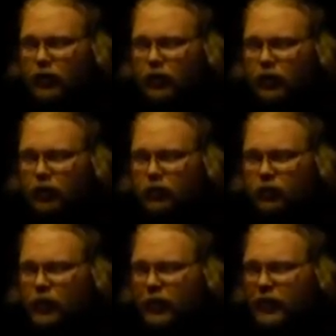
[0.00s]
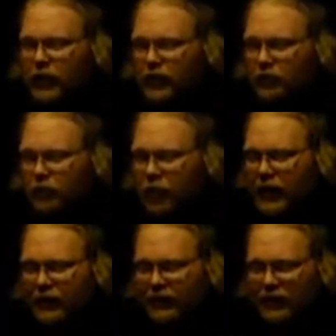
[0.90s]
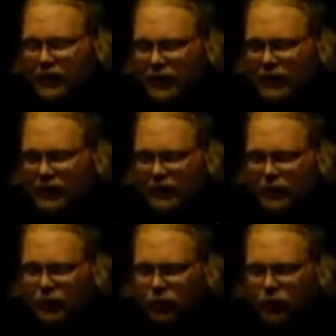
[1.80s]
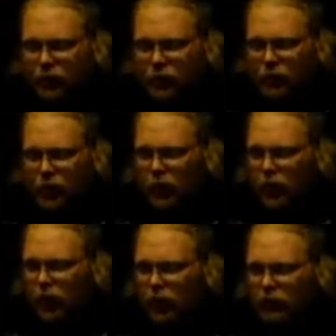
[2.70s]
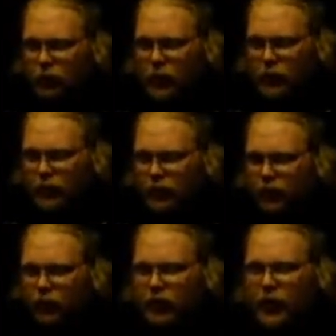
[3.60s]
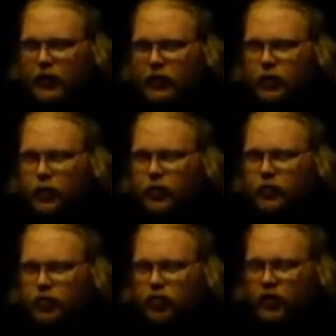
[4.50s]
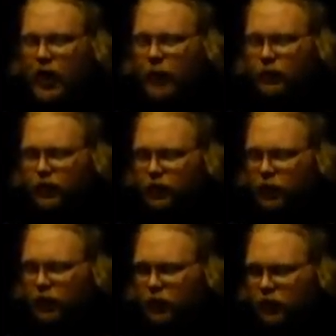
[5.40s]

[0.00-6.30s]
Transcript: So to make things base and easy, and so people understand the spiritual geometry that we